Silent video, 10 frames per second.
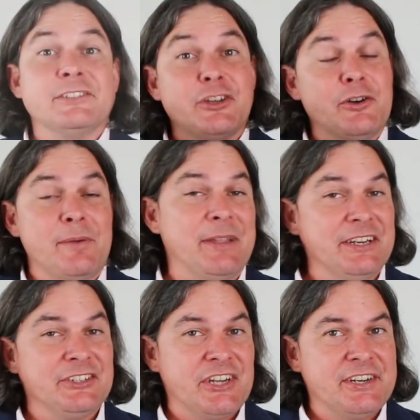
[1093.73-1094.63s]
so
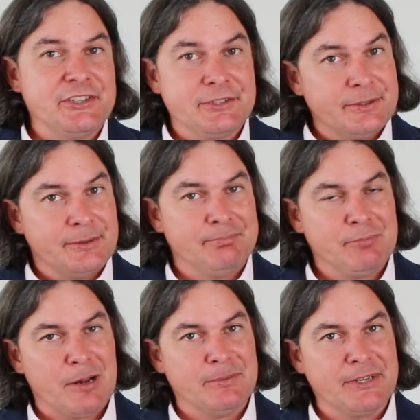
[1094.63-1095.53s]
immediate changes,
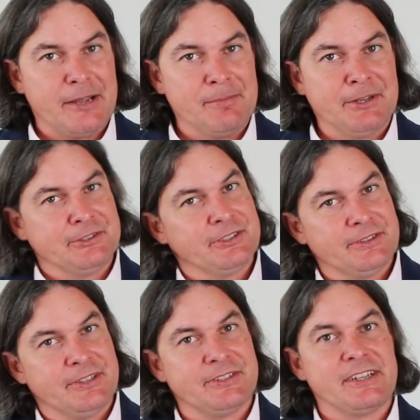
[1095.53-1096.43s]
probably not much.
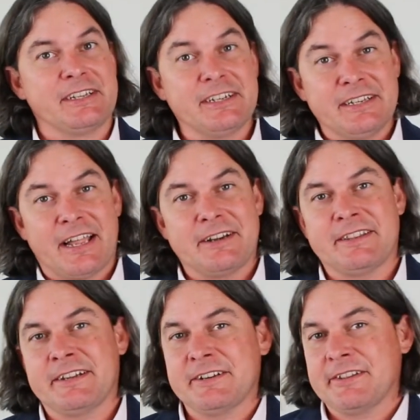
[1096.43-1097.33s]
There's a little light
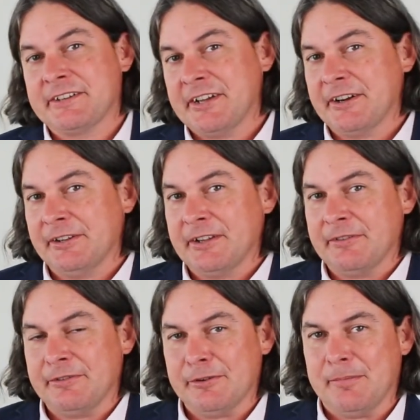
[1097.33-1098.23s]
at the end of the tunnel
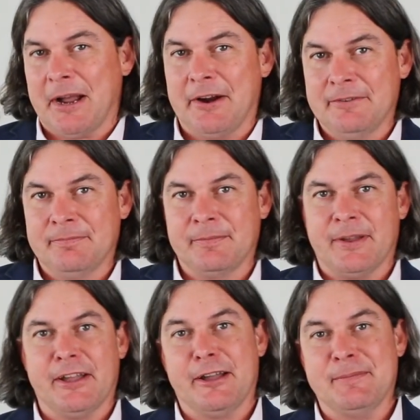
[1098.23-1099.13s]
if you're a buyer,
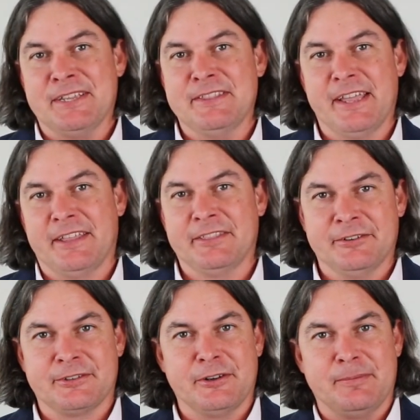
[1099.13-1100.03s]
um, in that
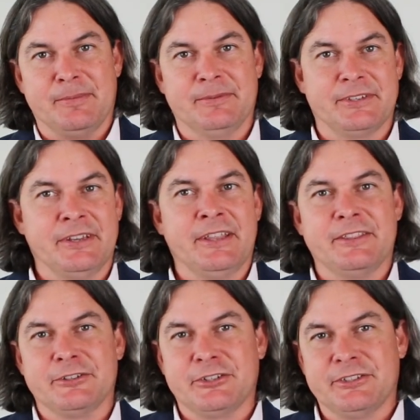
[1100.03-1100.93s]
there's going to be,
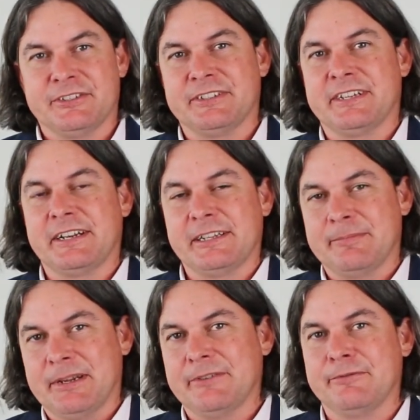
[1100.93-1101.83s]
there should steadily
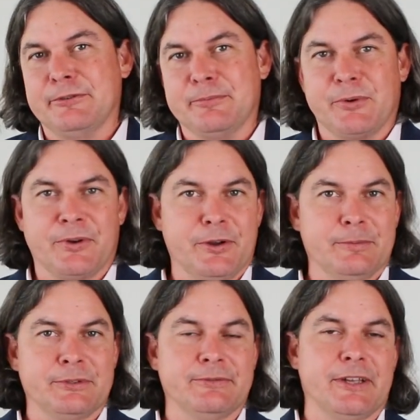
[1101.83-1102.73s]
be a few more
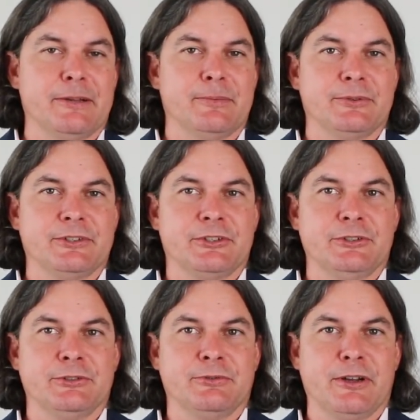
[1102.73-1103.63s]
homes available to
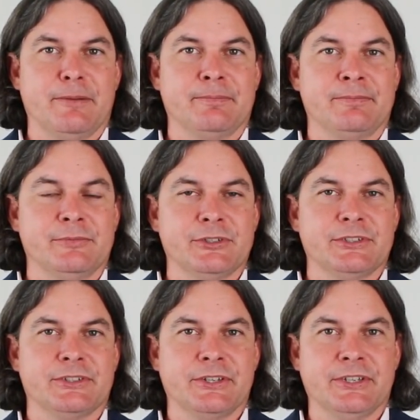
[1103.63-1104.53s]
choose from,
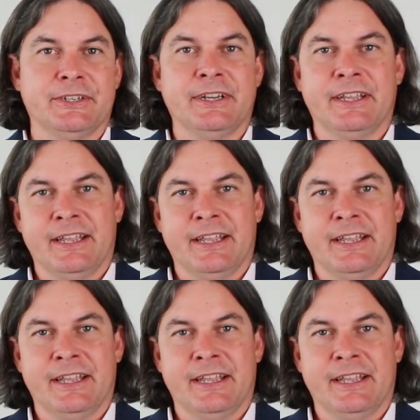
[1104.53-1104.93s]
which is good.